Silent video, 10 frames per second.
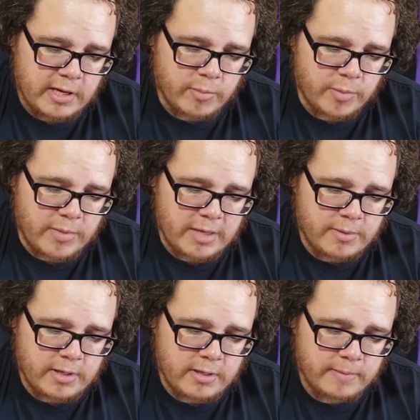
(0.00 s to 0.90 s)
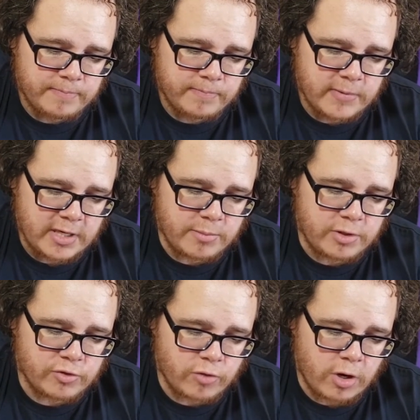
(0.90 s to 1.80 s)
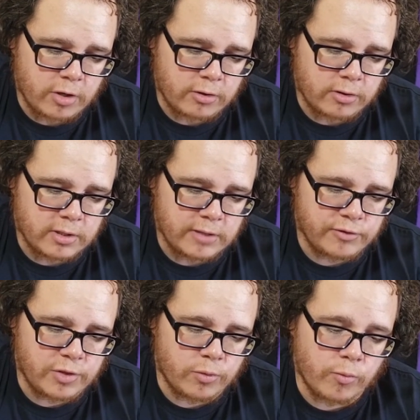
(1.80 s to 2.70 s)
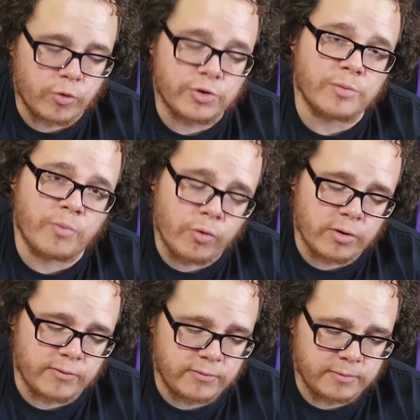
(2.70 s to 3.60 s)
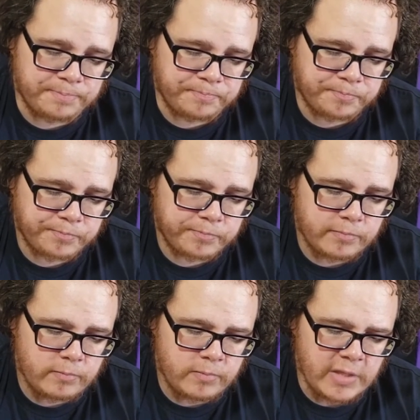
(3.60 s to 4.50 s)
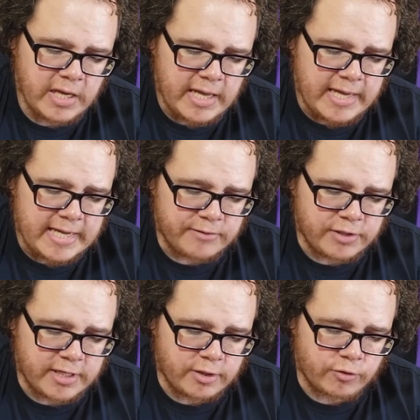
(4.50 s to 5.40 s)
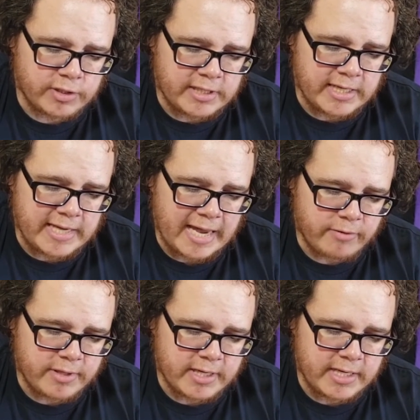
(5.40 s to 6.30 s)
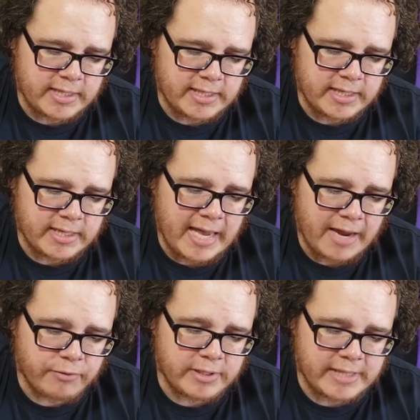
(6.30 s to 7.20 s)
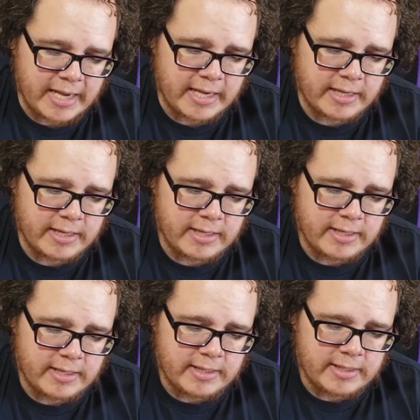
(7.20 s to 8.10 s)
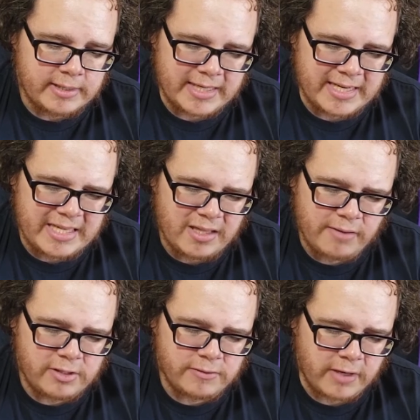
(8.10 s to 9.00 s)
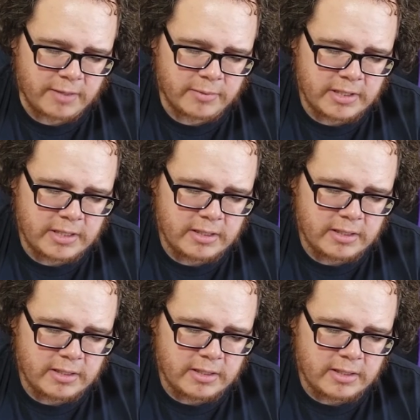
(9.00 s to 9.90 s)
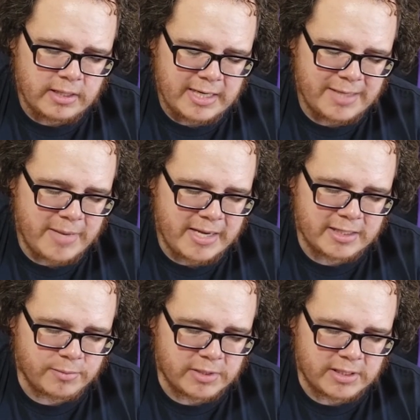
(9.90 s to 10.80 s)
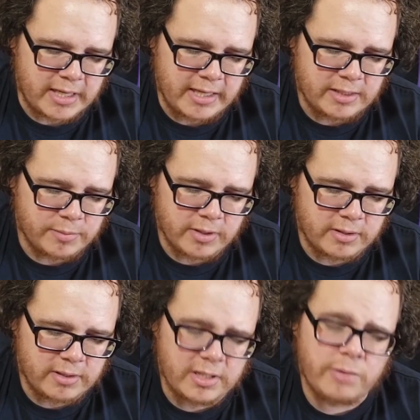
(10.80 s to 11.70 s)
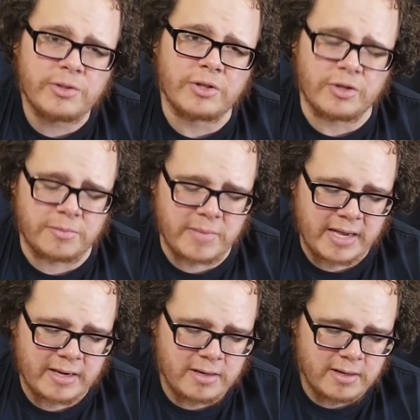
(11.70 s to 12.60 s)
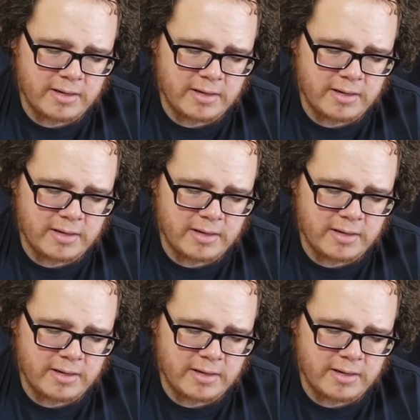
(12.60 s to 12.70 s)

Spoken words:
But maybe he'd be stronger if she were more supportive. If she didn't critique everything he did every day. Didn't he love his family? He'd made his mistakes, but he was a good man.